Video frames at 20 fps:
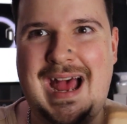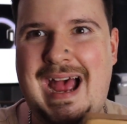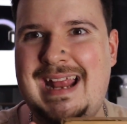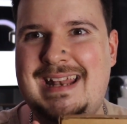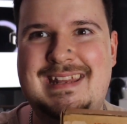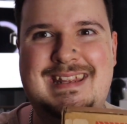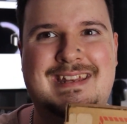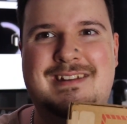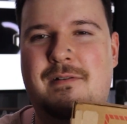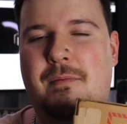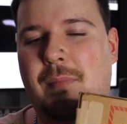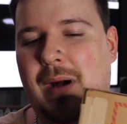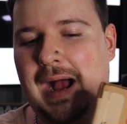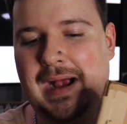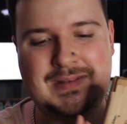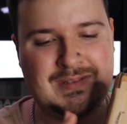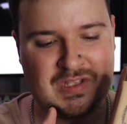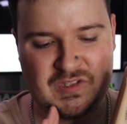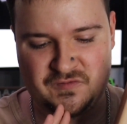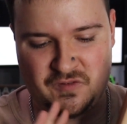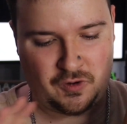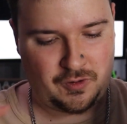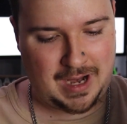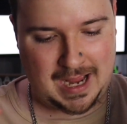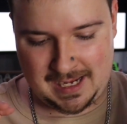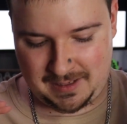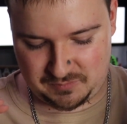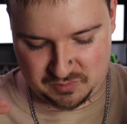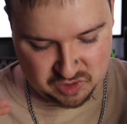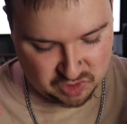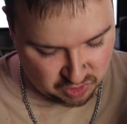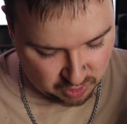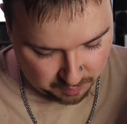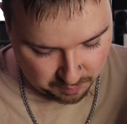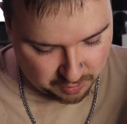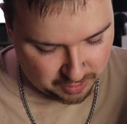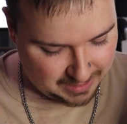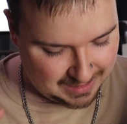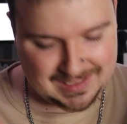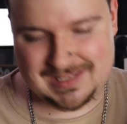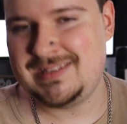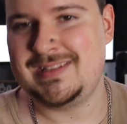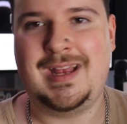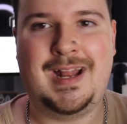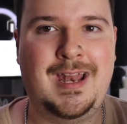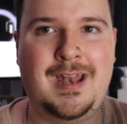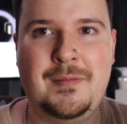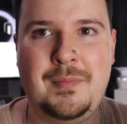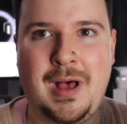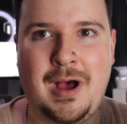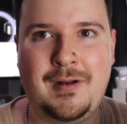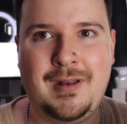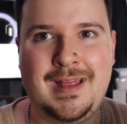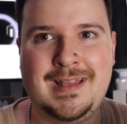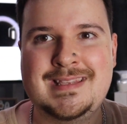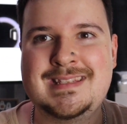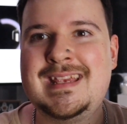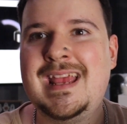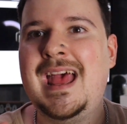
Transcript: I need to unbox this phone. I am super excited about it.